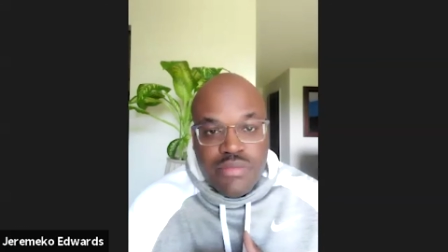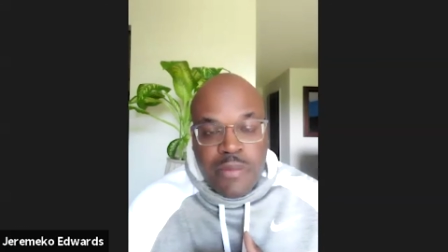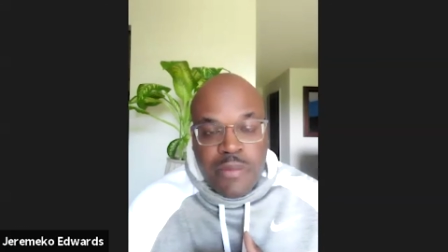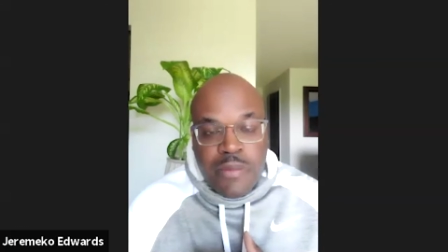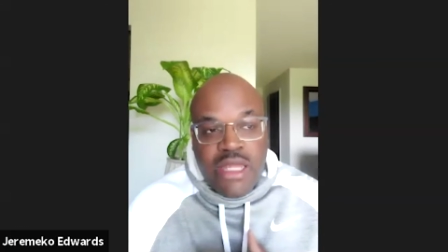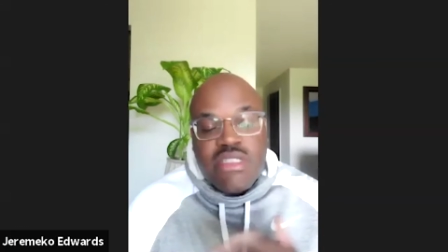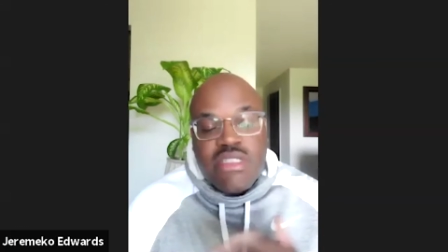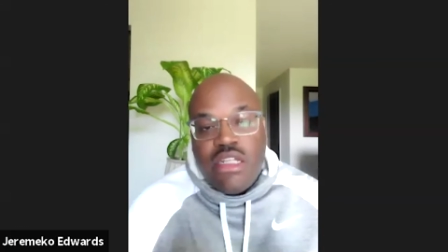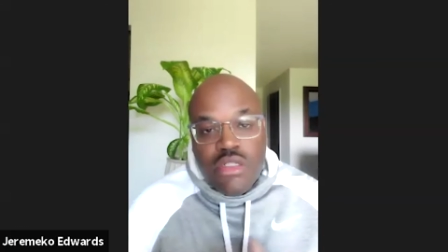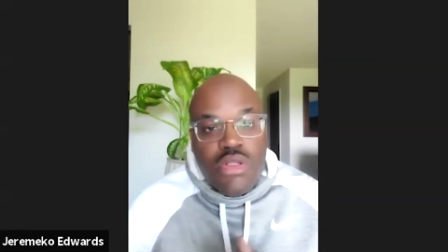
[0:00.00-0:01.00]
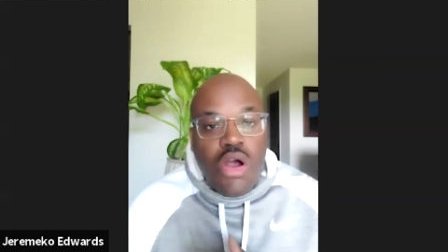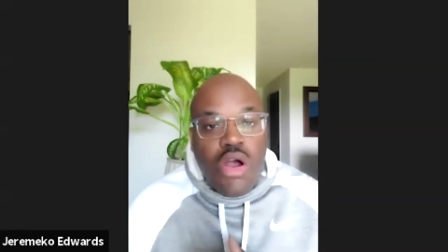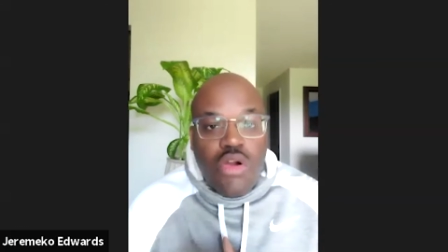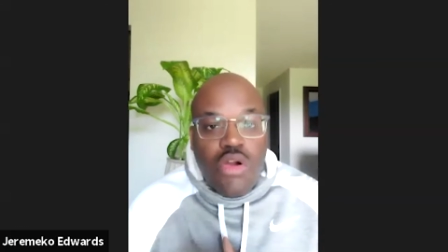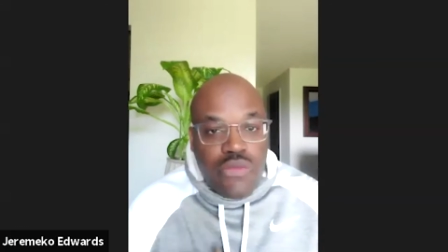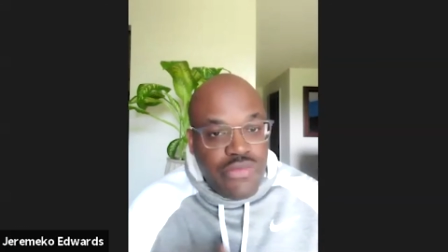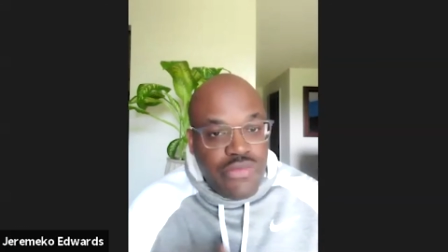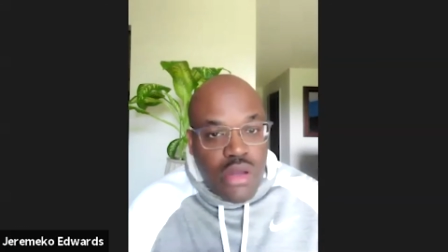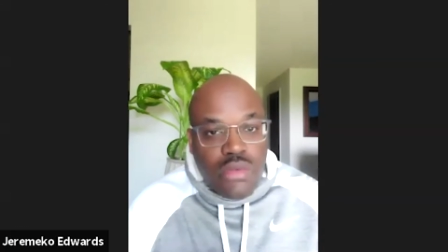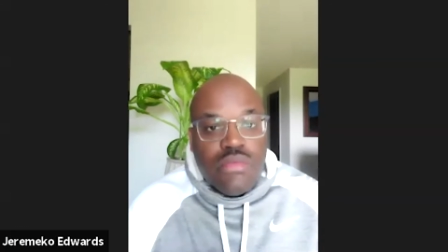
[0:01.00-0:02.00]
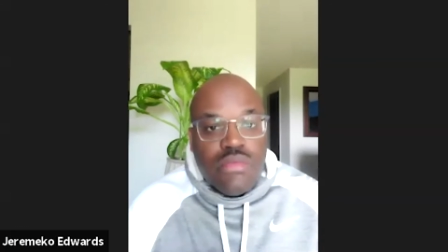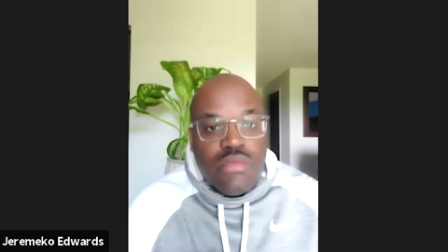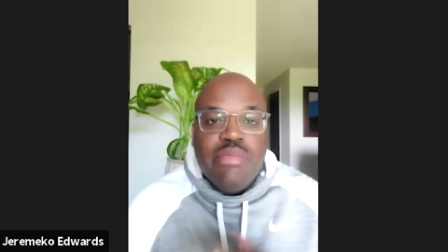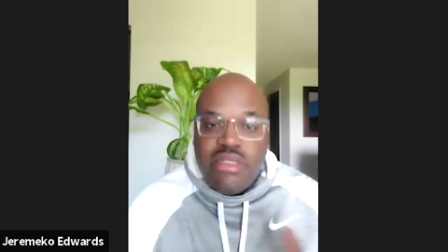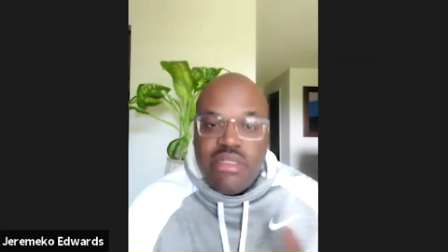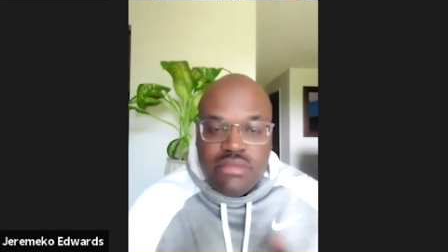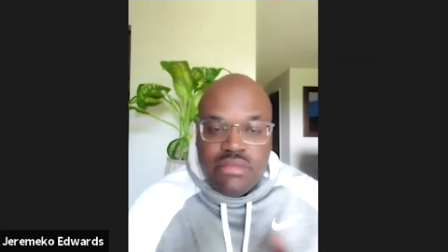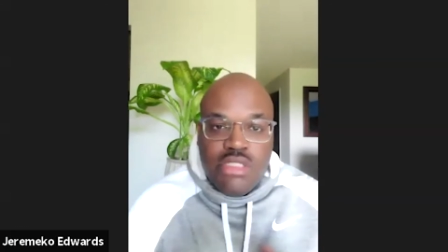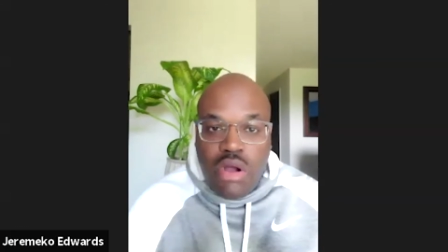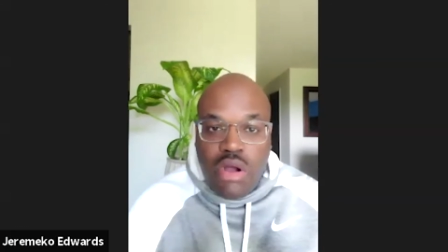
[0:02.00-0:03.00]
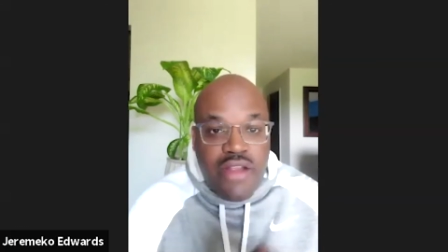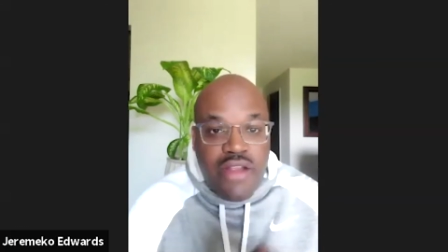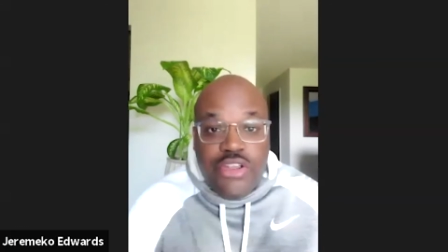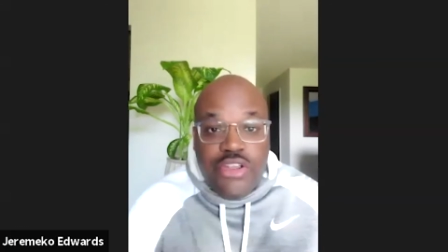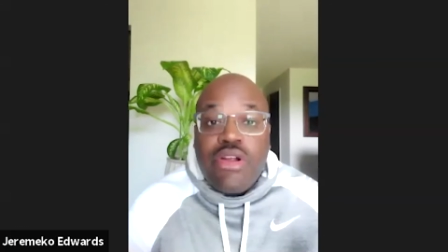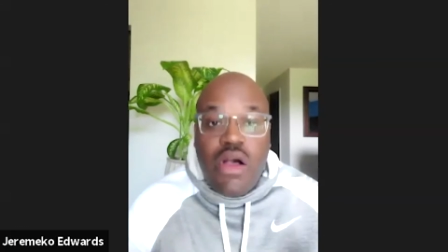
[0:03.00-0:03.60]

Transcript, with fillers: It'll take a little longer over the phone, but you know, however you're comfortable